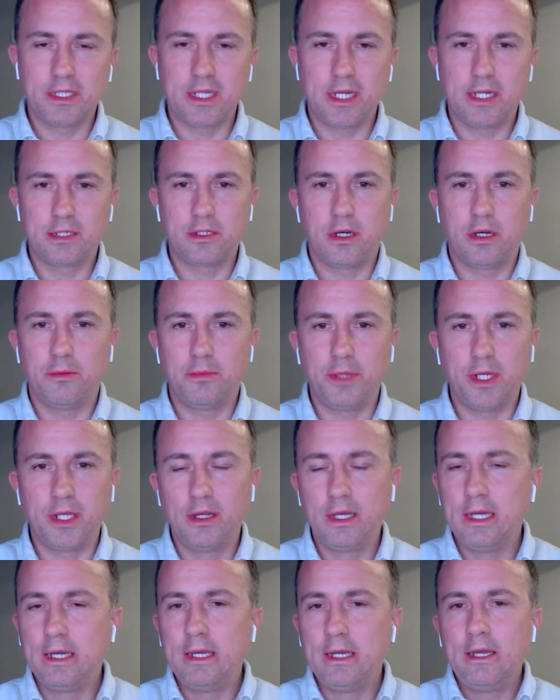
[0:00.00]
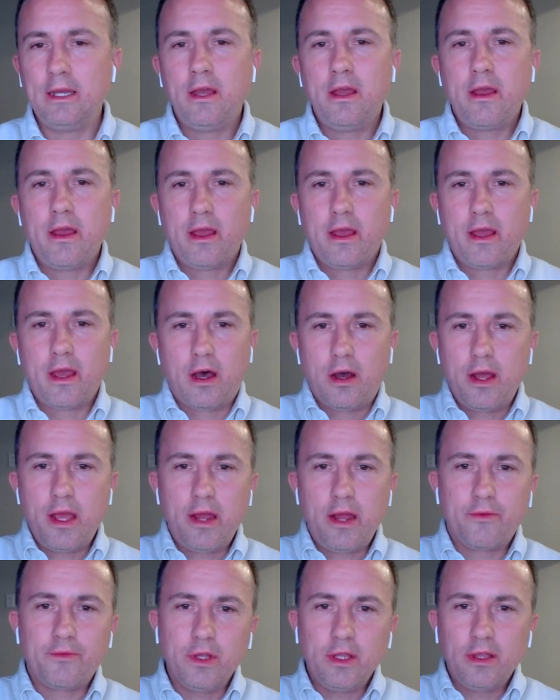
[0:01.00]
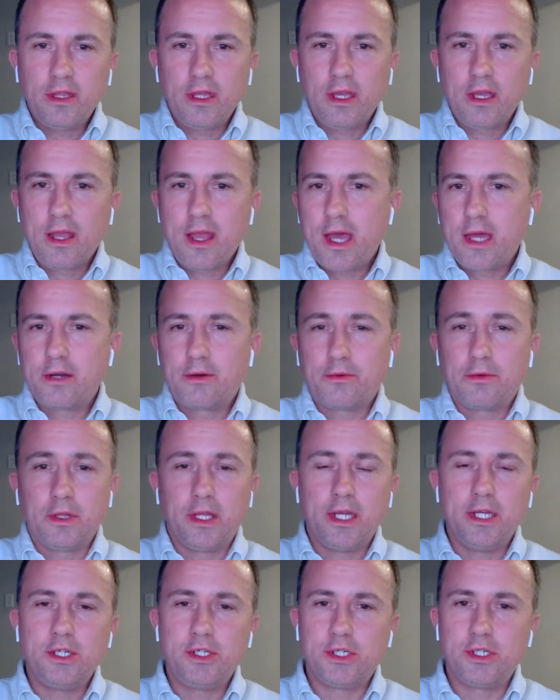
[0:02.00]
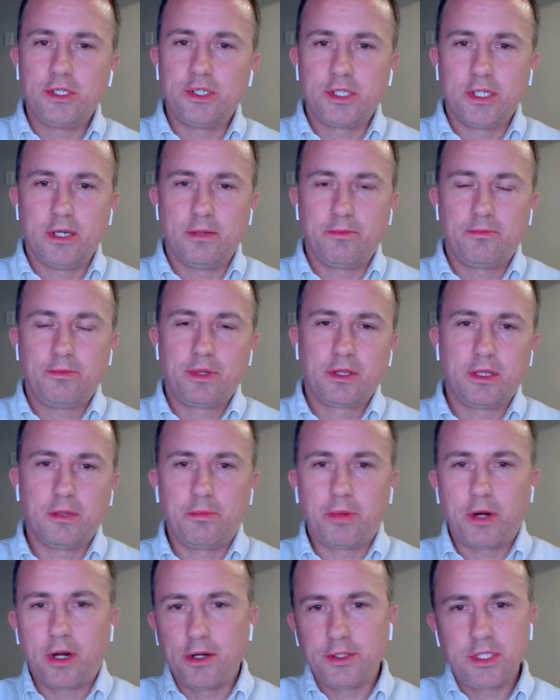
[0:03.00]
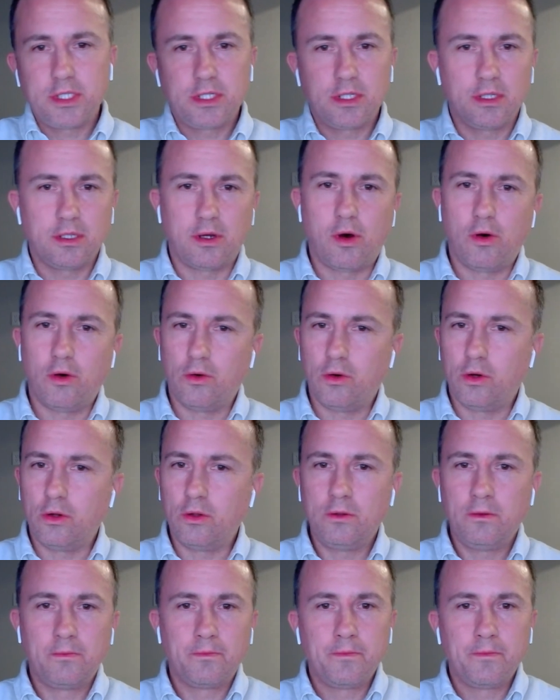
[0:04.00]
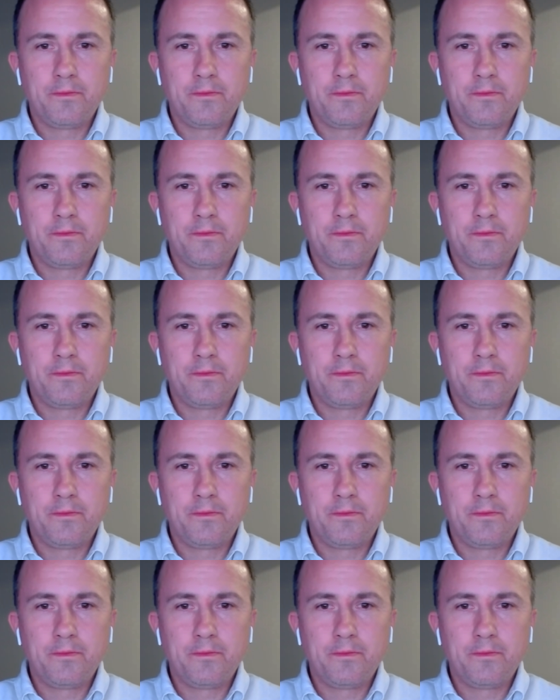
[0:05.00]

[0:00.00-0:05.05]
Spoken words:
it's that tall, but everything had a relationship, the parts to the whole.